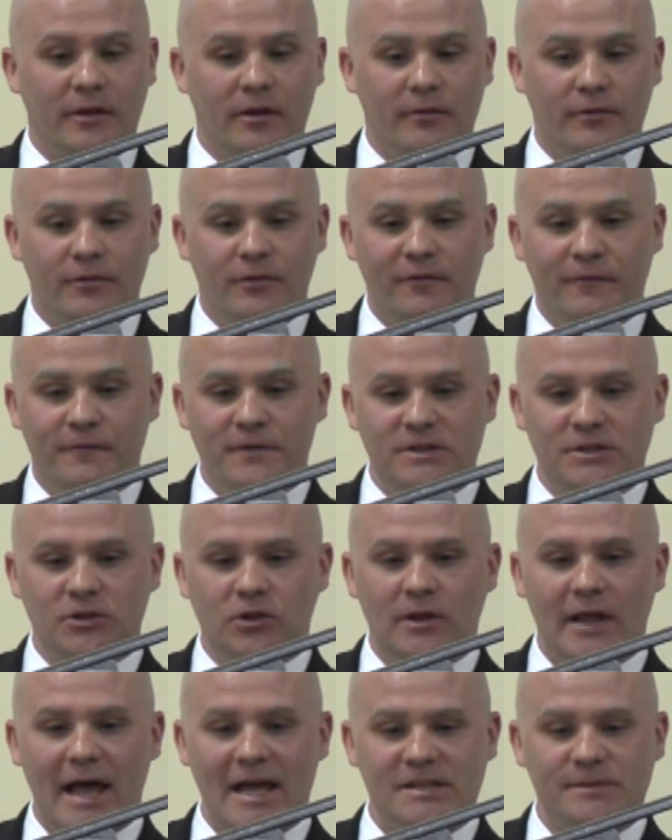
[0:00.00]
the
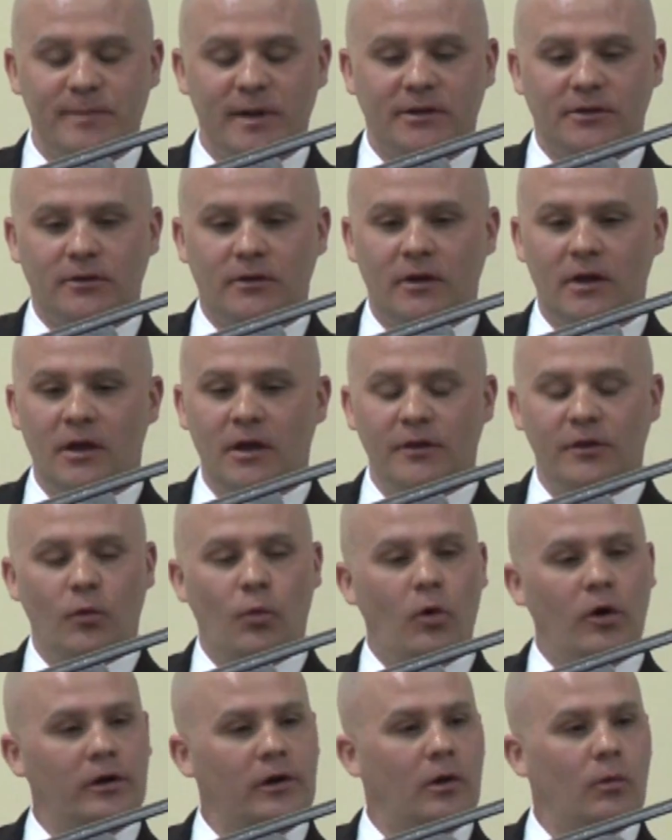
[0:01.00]
physical aspect, the
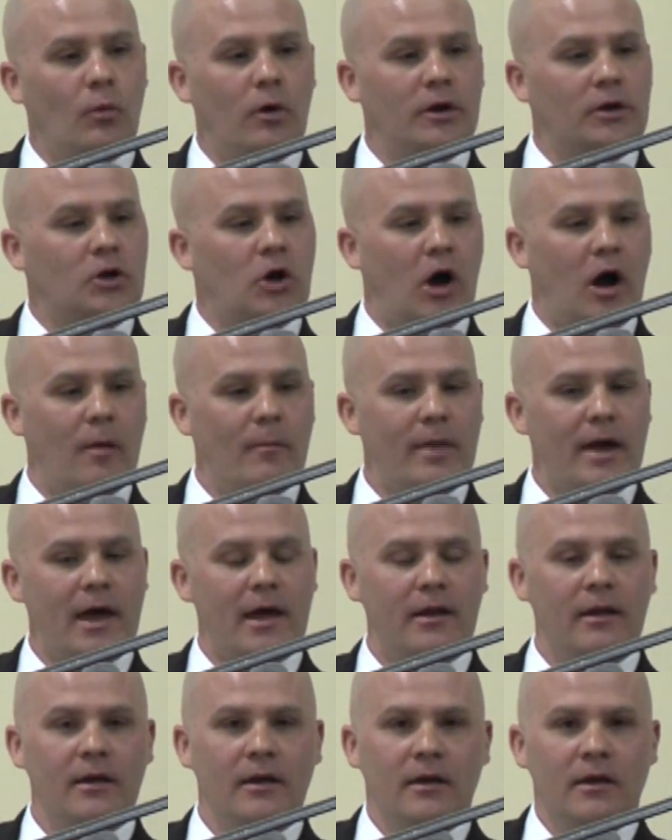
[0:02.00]
one-on-one
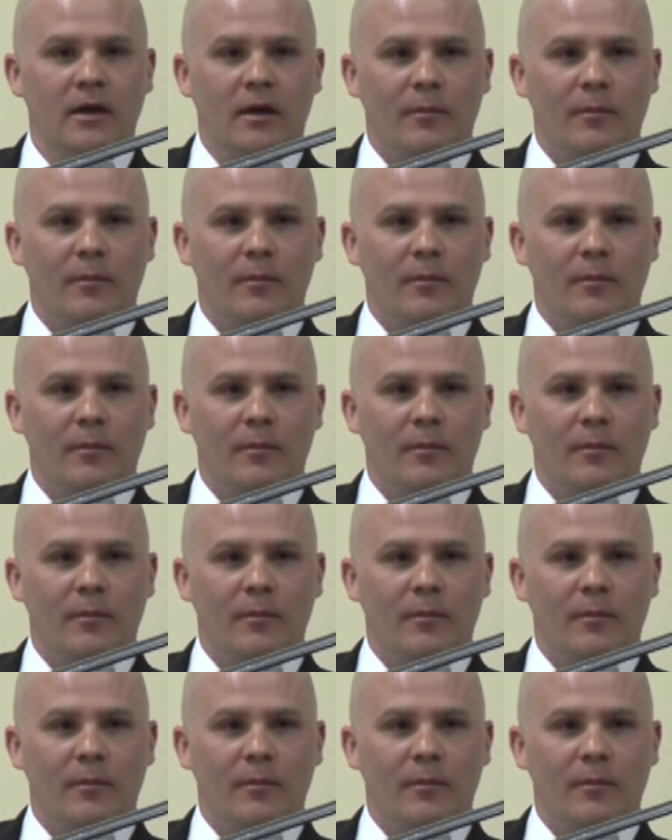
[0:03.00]
combat.